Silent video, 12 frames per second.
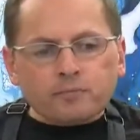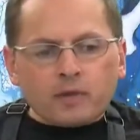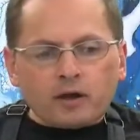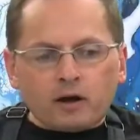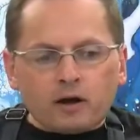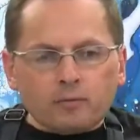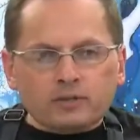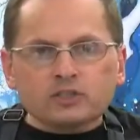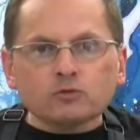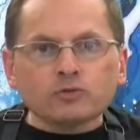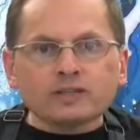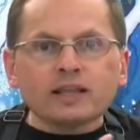and
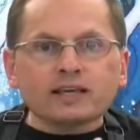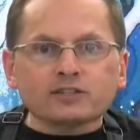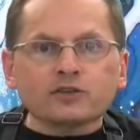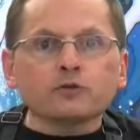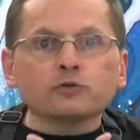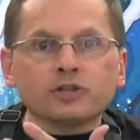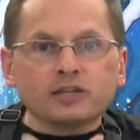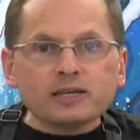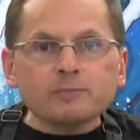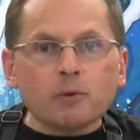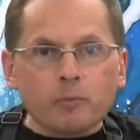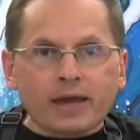she really likes to use the
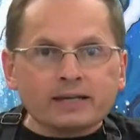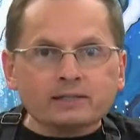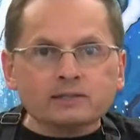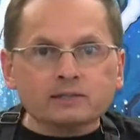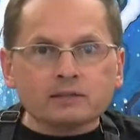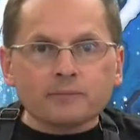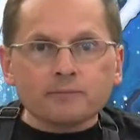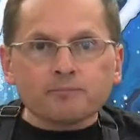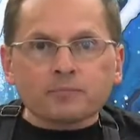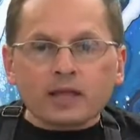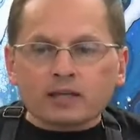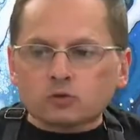deep base
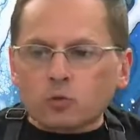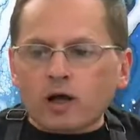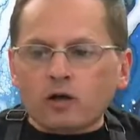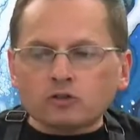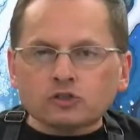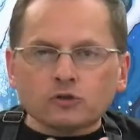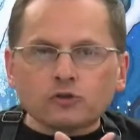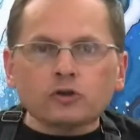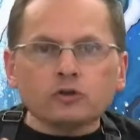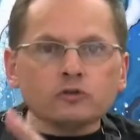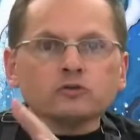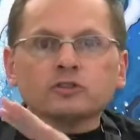as well. So you
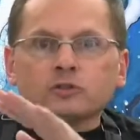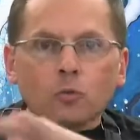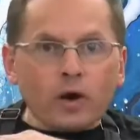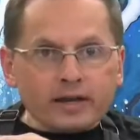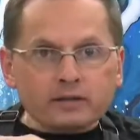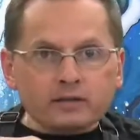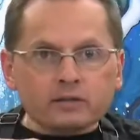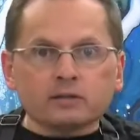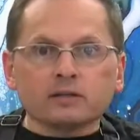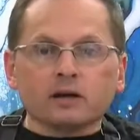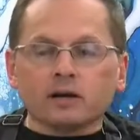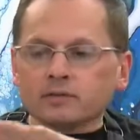could use the white.
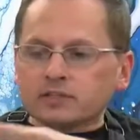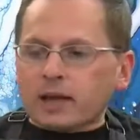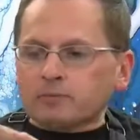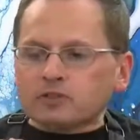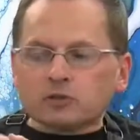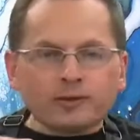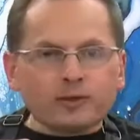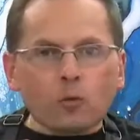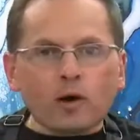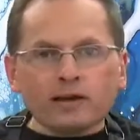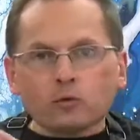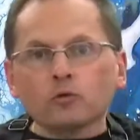This happens to be the
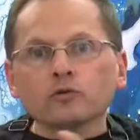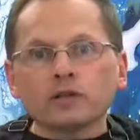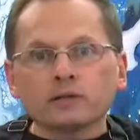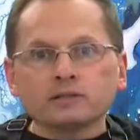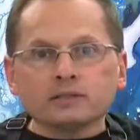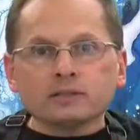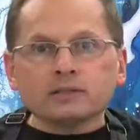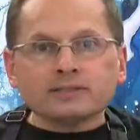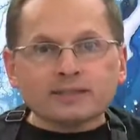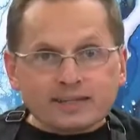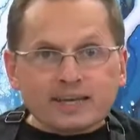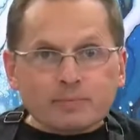white or the
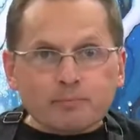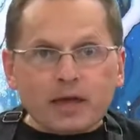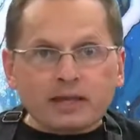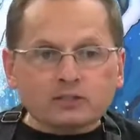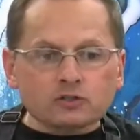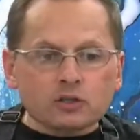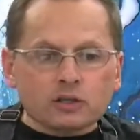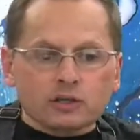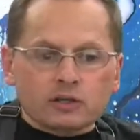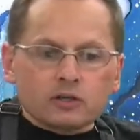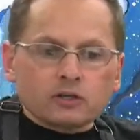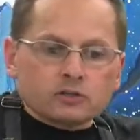deep base
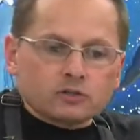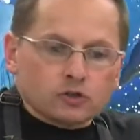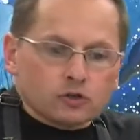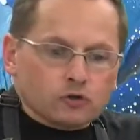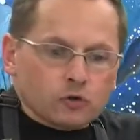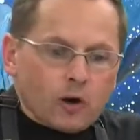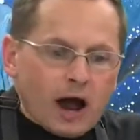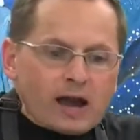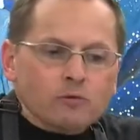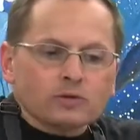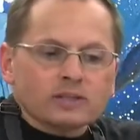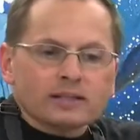too. I
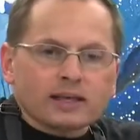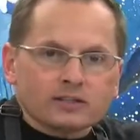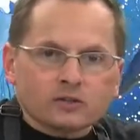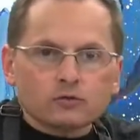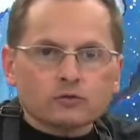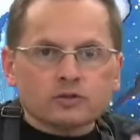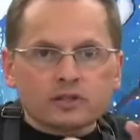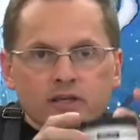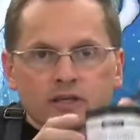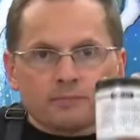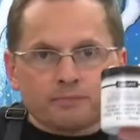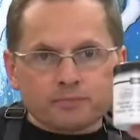really like to use the